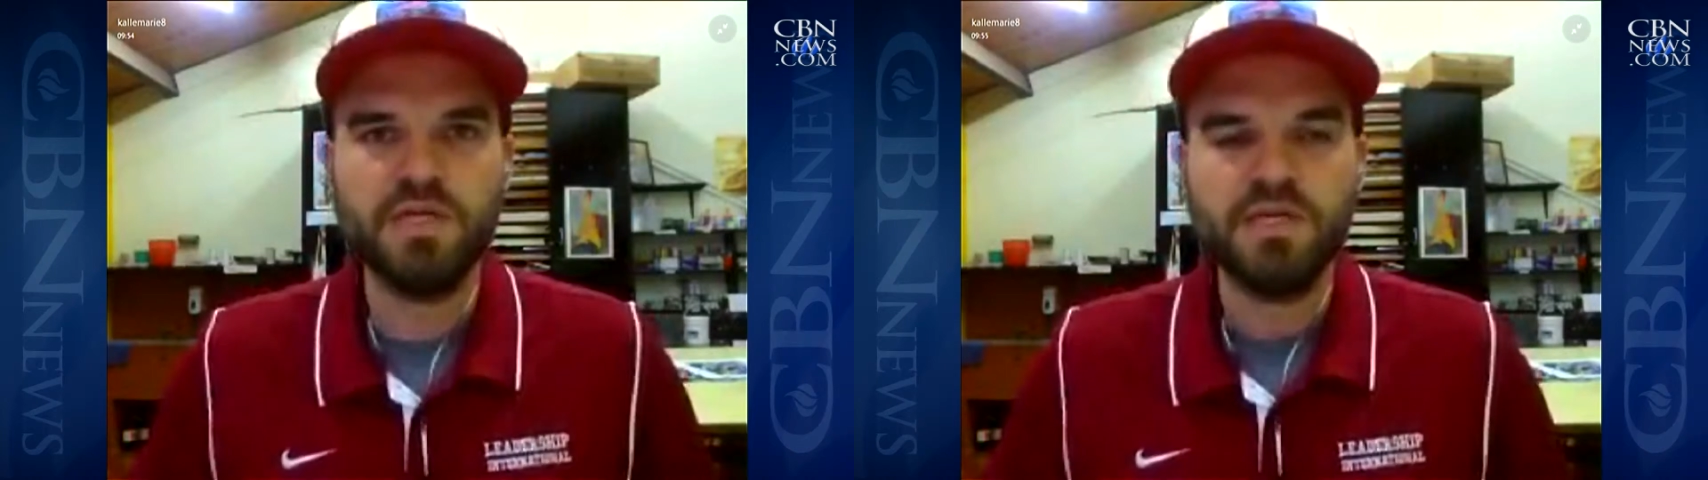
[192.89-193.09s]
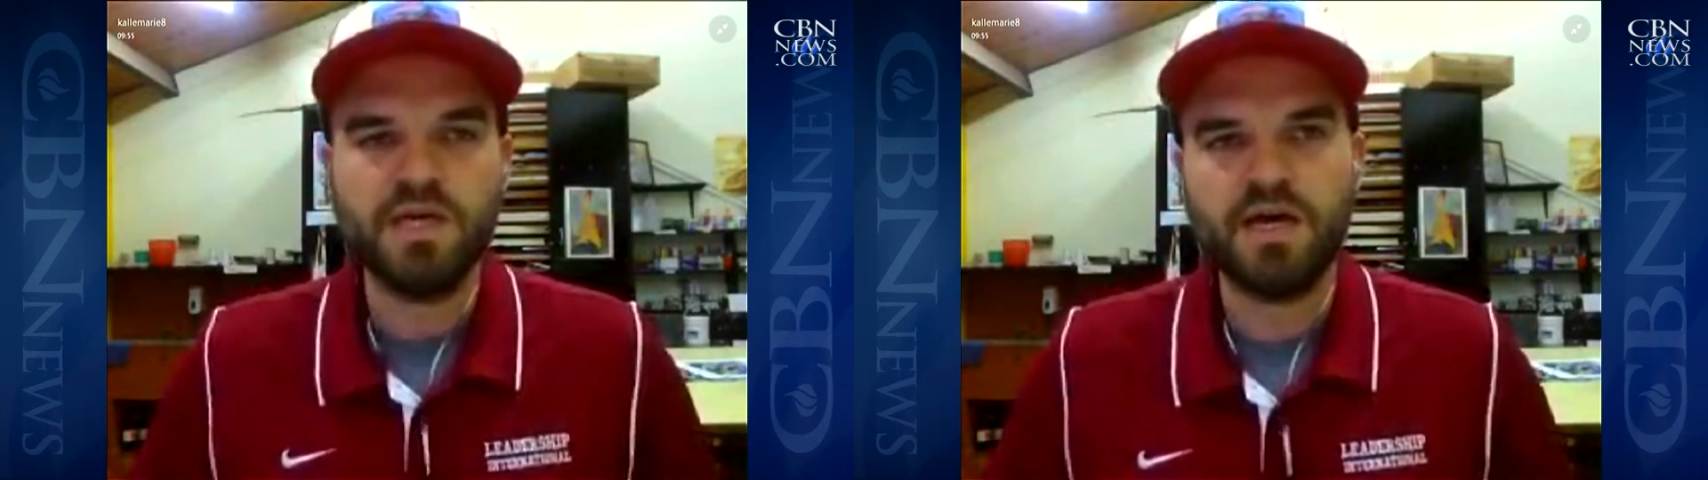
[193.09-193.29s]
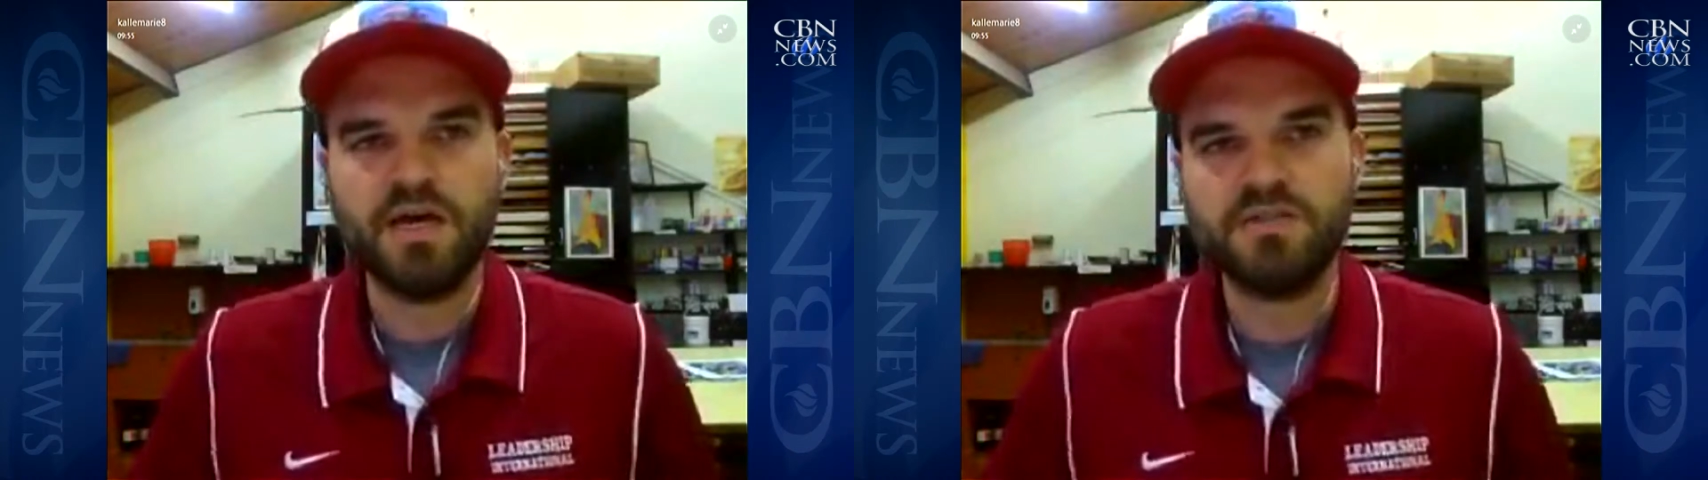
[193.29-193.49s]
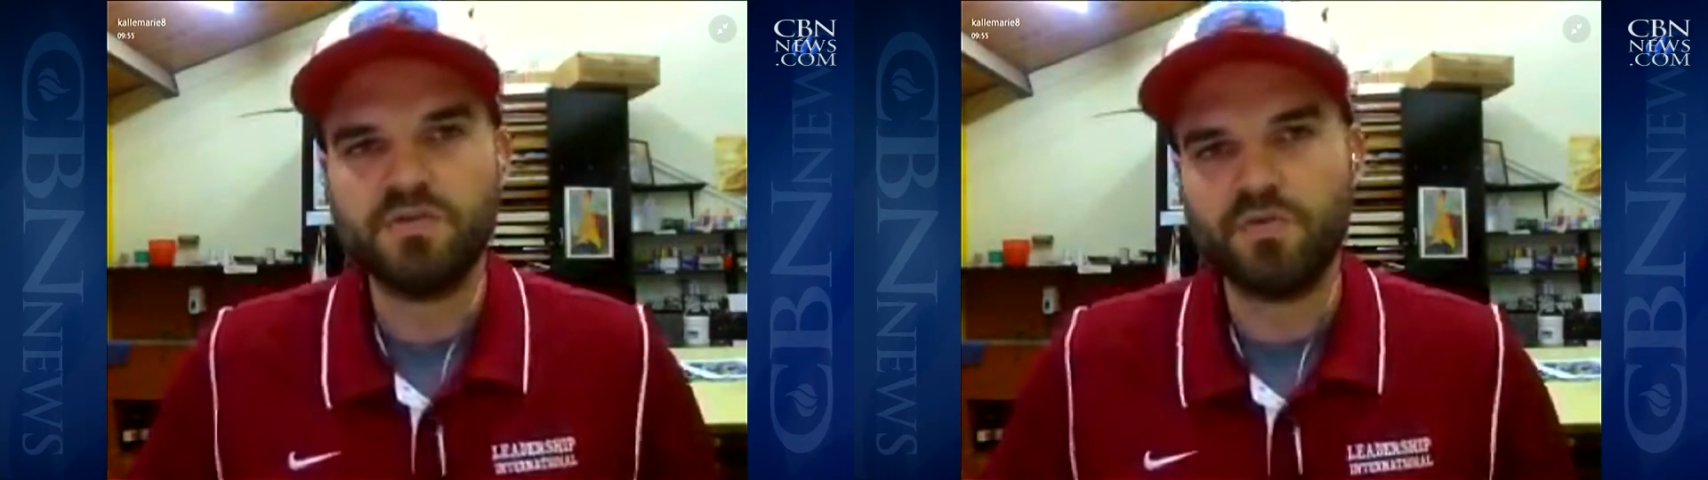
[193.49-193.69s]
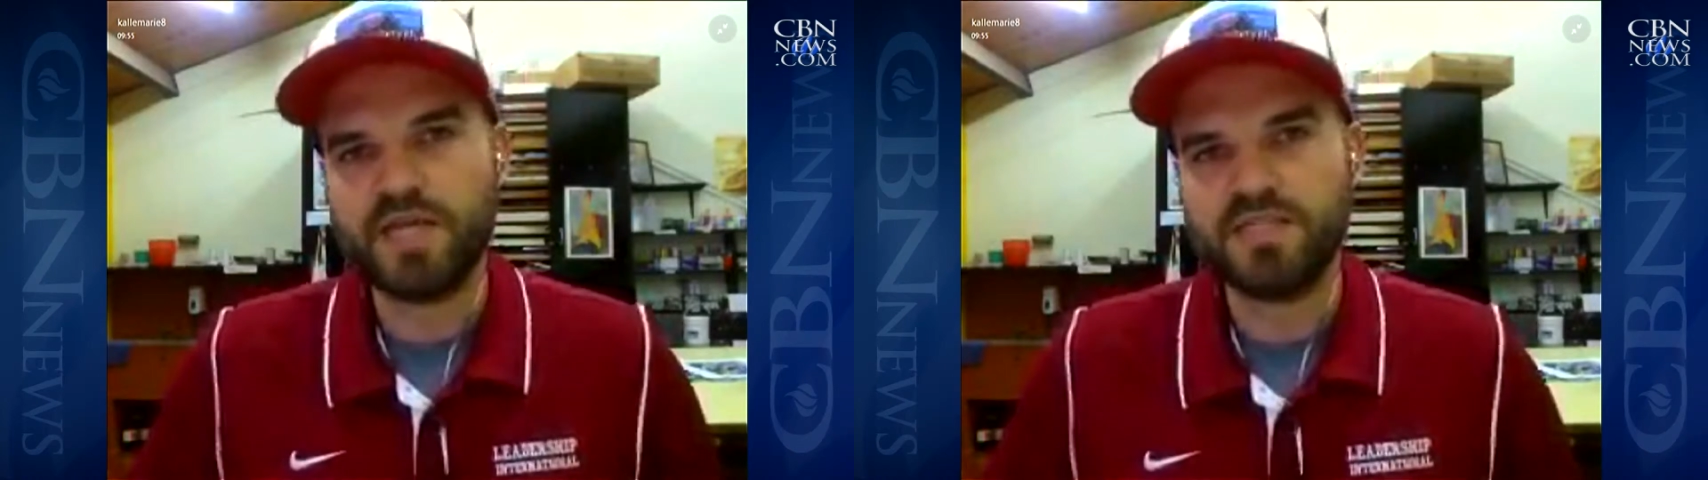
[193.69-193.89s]
uh, to
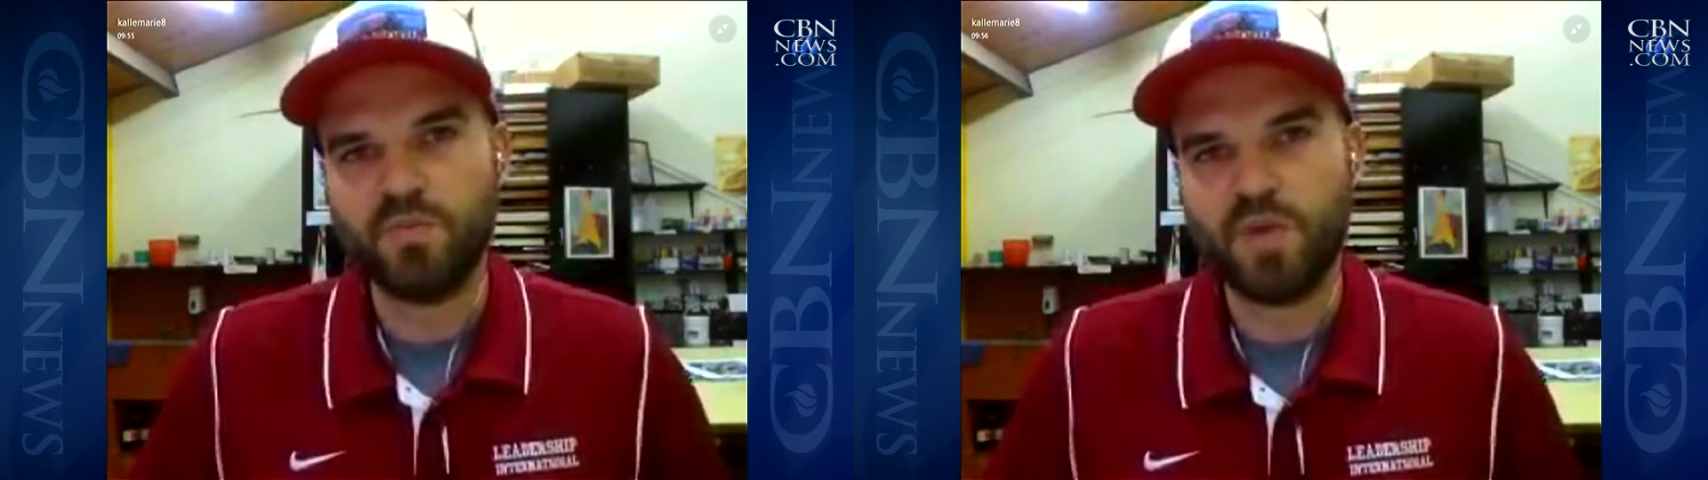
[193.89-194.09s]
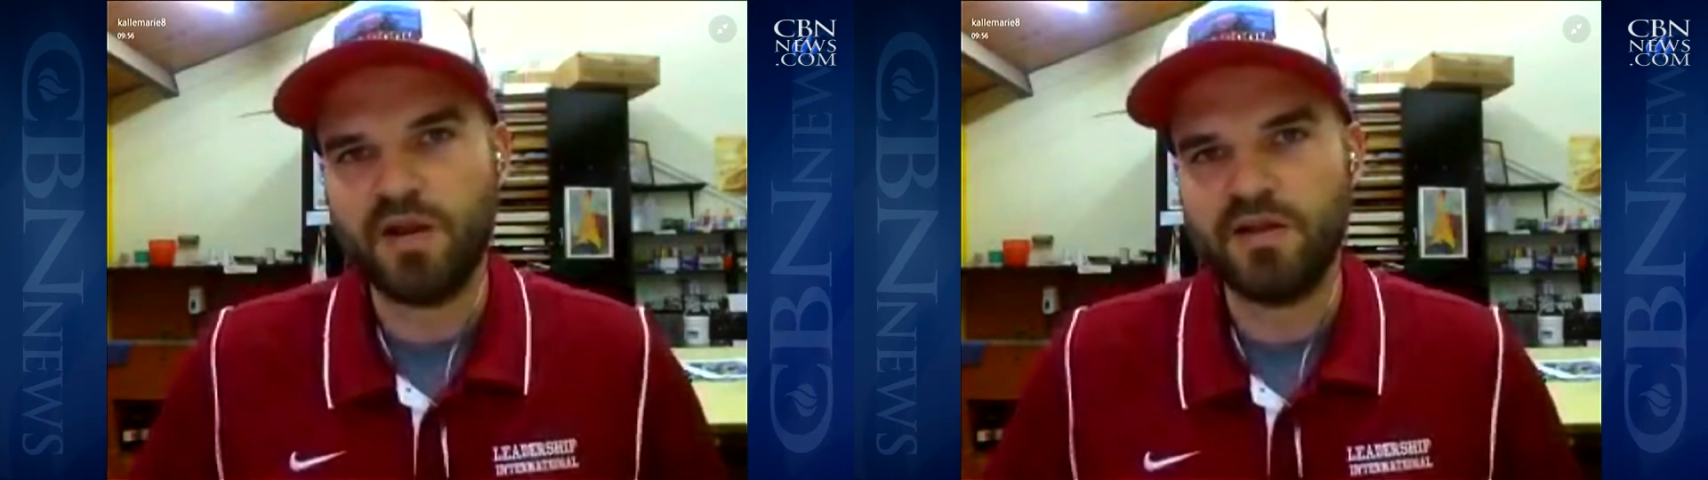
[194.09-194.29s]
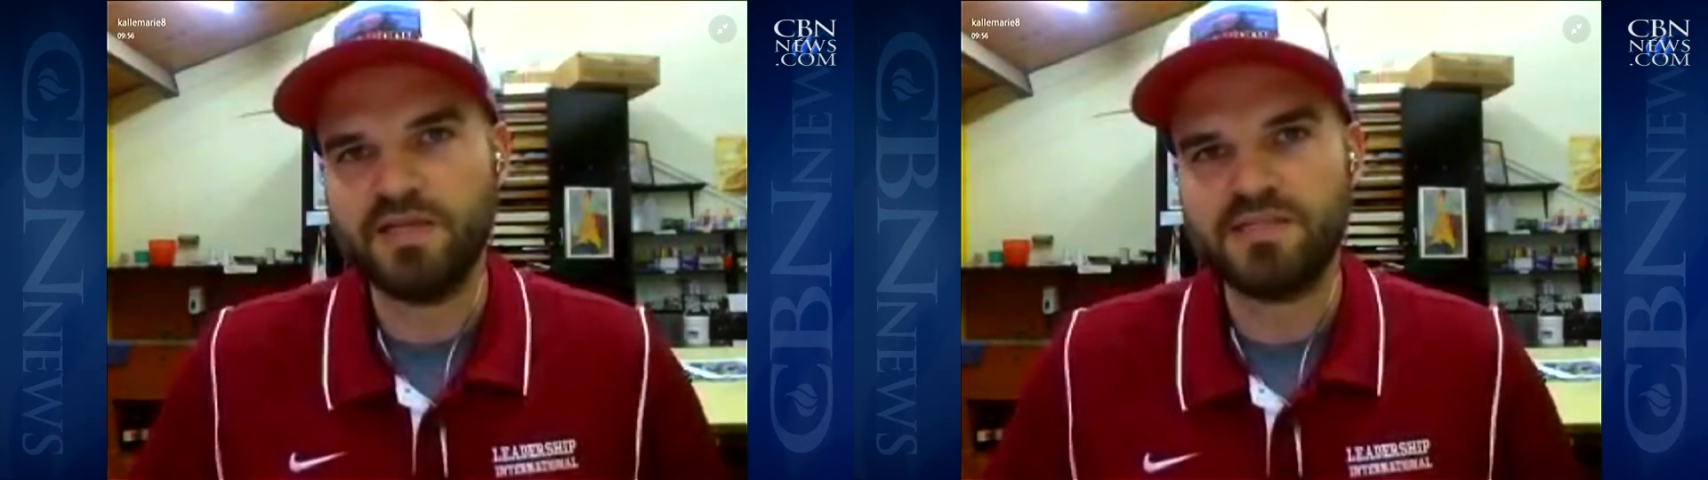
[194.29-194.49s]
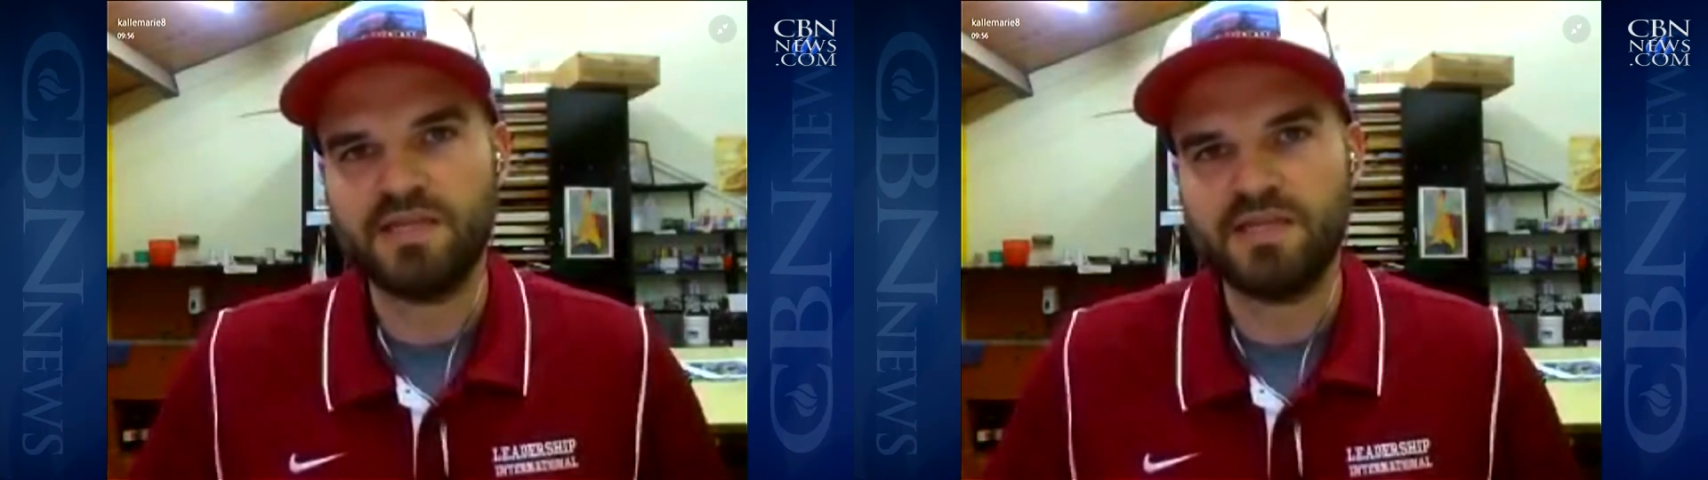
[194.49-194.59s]
raise awareness